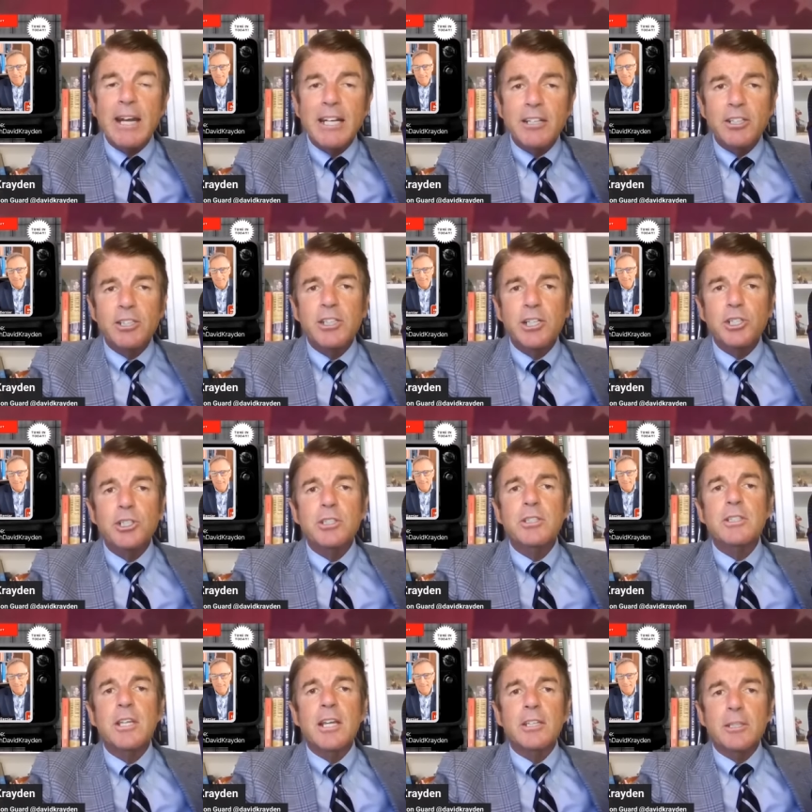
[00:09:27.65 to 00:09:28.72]
I made a
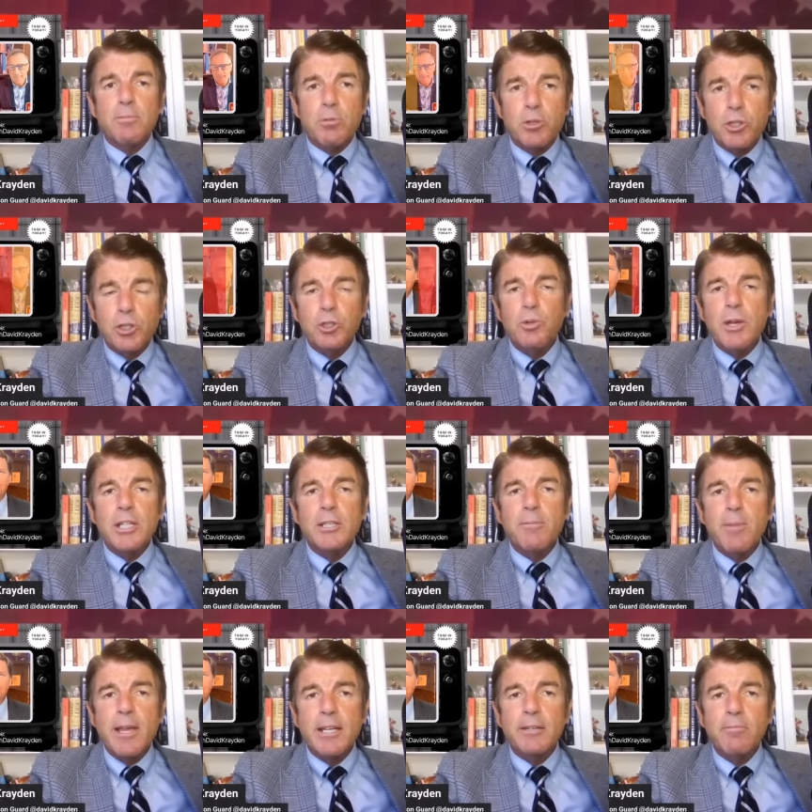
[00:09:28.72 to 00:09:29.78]
decision to pursue
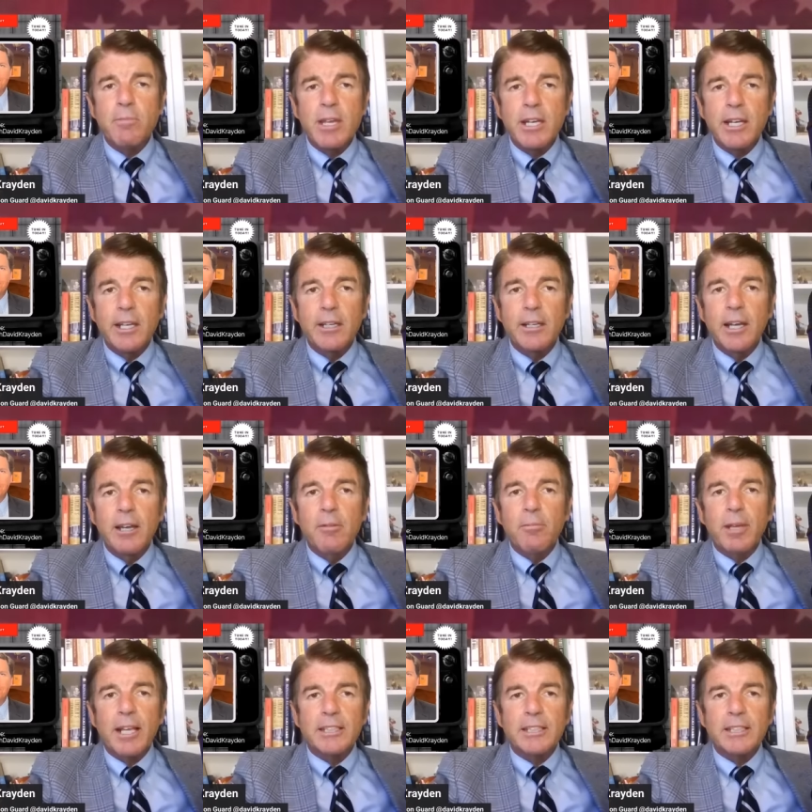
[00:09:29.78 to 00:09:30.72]
independent media